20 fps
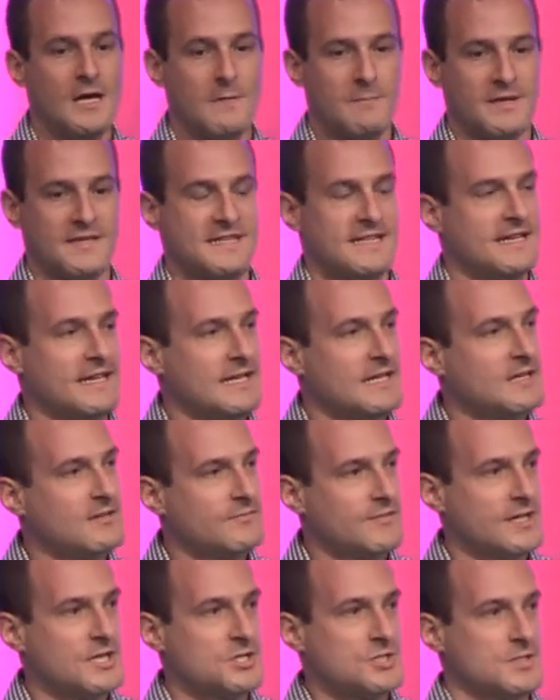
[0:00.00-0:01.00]
But the
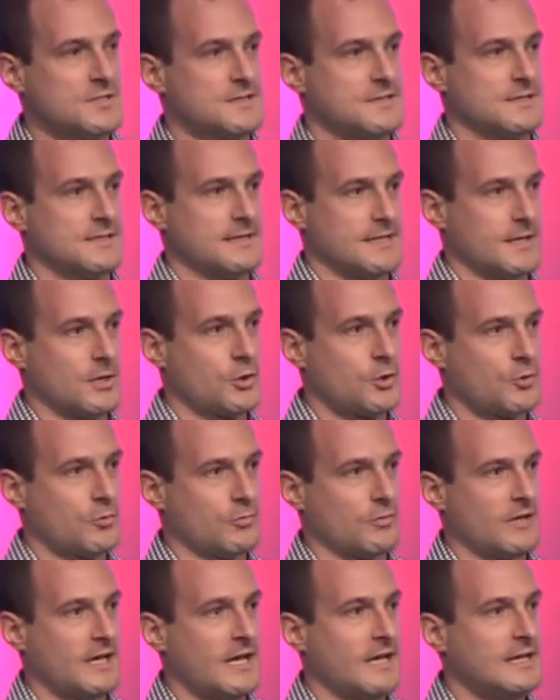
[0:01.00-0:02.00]
innovations that they're
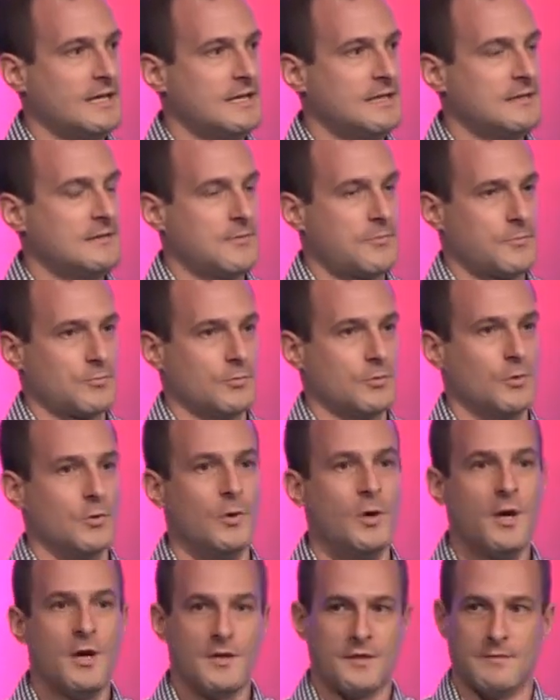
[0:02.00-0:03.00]
creating
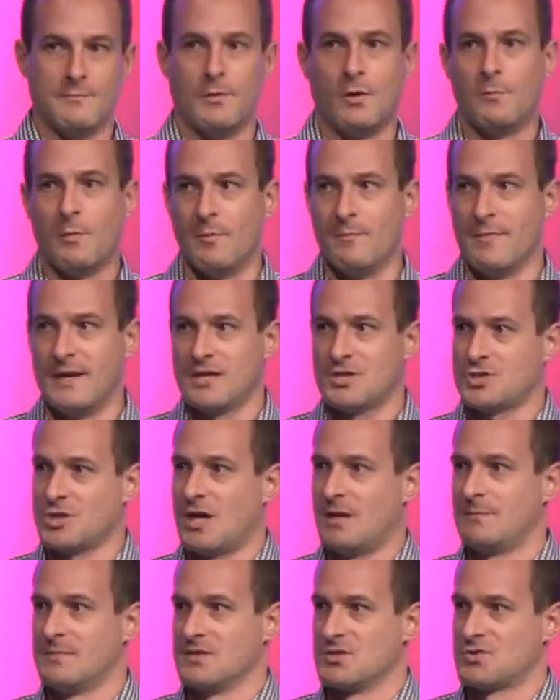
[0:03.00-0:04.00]
through the mobile make
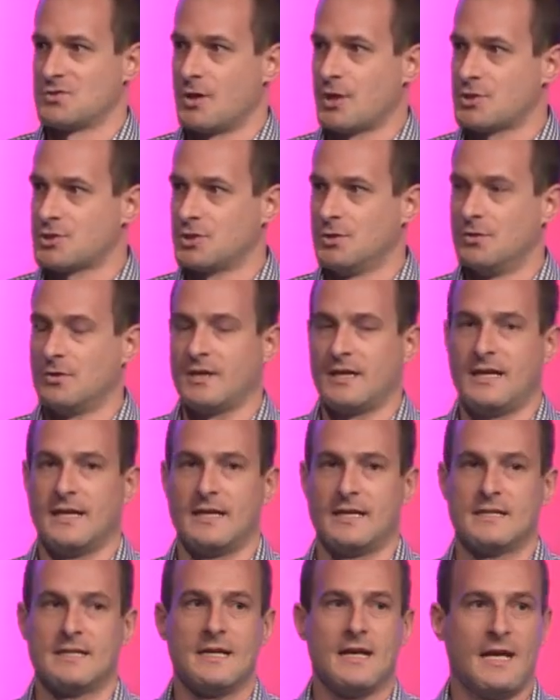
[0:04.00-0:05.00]
shop instructional
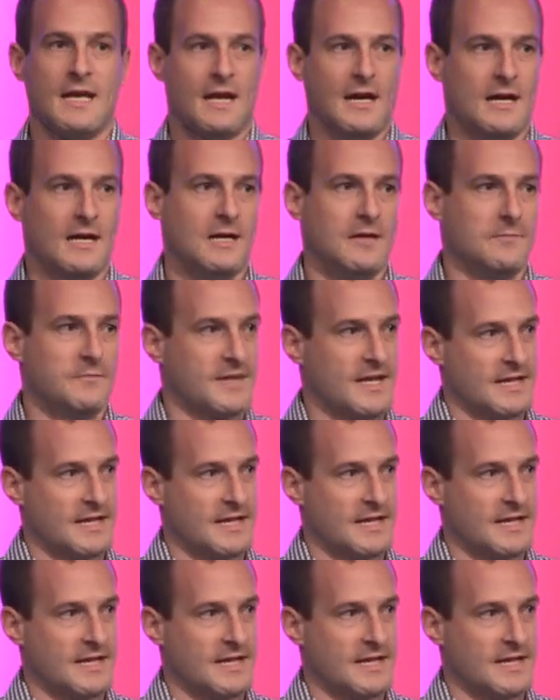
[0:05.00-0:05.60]
kit uh,